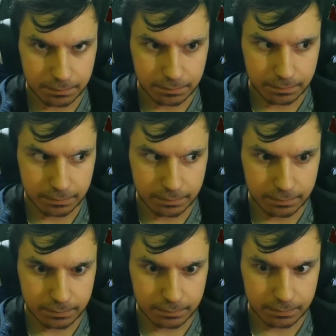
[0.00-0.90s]

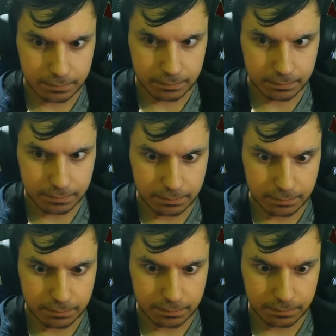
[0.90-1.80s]

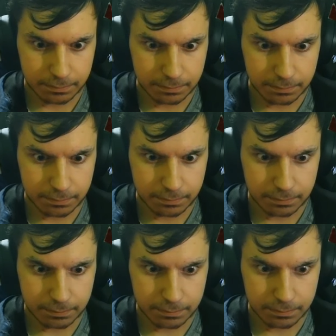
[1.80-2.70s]

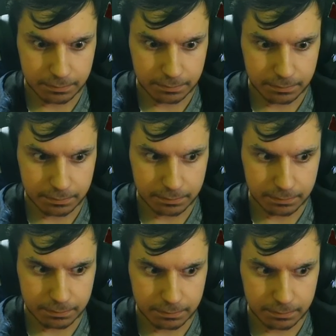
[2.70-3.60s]

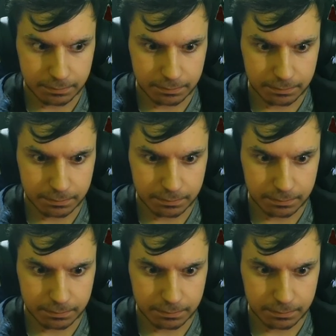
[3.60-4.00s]
(no one is talking)